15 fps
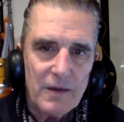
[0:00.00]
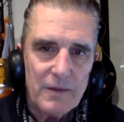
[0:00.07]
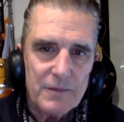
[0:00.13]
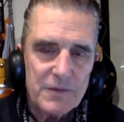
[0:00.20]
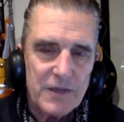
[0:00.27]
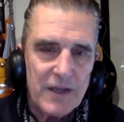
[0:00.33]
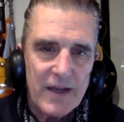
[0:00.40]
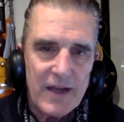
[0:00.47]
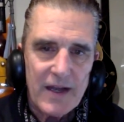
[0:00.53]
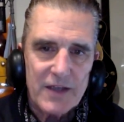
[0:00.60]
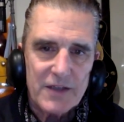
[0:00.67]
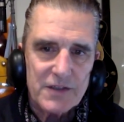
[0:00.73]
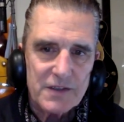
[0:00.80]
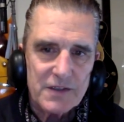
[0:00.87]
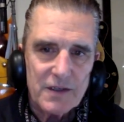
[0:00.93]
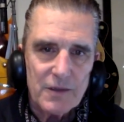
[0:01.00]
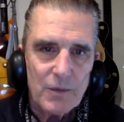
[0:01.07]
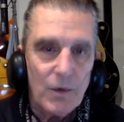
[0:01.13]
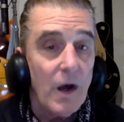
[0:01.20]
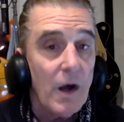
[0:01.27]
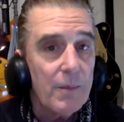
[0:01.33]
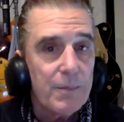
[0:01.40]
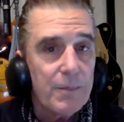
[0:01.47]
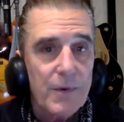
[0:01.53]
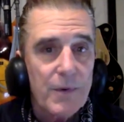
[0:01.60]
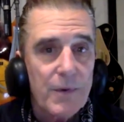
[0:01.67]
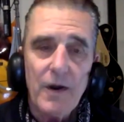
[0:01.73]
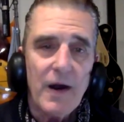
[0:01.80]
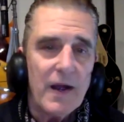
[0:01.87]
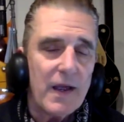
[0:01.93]
Chad Ashton, Rob
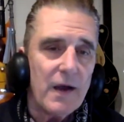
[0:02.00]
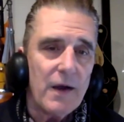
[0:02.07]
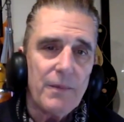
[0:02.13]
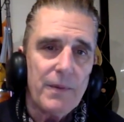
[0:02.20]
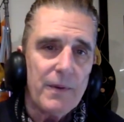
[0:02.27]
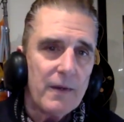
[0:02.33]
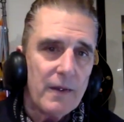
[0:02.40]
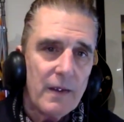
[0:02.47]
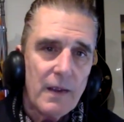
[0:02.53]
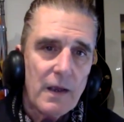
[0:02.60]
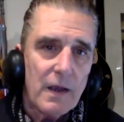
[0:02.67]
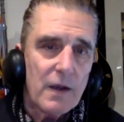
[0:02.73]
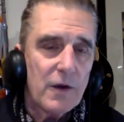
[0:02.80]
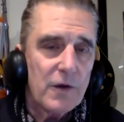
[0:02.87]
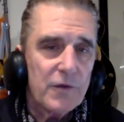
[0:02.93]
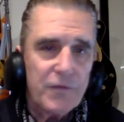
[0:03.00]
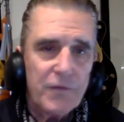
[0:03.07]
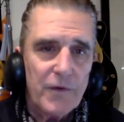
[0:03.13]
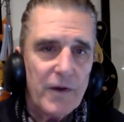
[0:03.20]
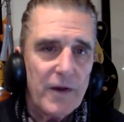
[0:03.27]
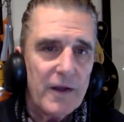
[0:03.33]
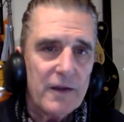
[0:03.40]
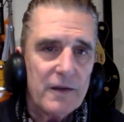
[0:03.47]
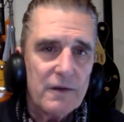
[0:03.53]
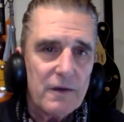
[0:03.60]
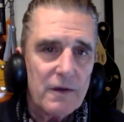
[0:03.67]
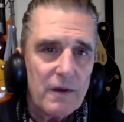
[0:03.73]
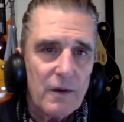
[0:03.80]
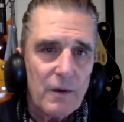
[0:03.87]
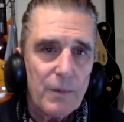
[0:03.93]
Garayeb, good friend
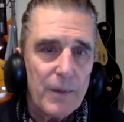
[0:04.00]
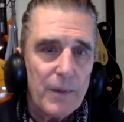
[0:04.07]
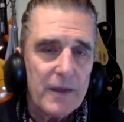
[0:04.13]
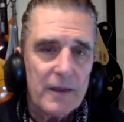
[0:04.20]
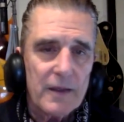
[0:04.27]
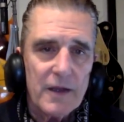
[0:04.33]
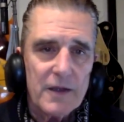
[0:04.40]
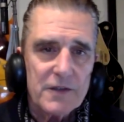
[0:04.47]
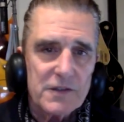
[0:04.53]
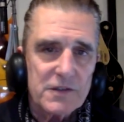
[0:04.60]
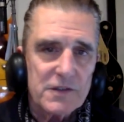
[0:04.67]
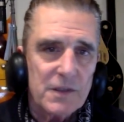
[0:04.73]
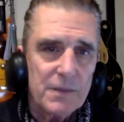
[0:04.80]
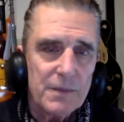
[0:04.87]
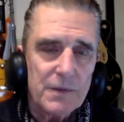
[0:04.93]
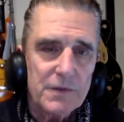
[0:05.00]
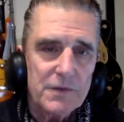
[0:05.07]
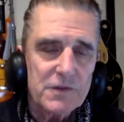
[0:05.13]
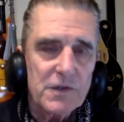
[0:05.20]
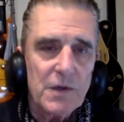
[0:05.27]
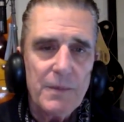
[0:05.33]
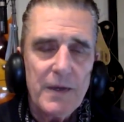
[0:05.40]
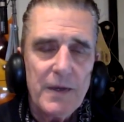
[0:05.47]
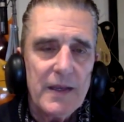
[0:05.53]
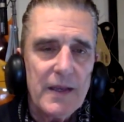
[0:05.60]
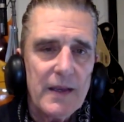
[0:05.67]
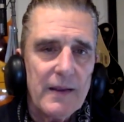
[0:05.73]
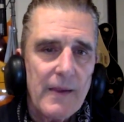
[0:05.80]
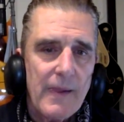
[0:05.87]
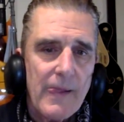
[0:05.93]
who played in Clash of Cymbals. So many.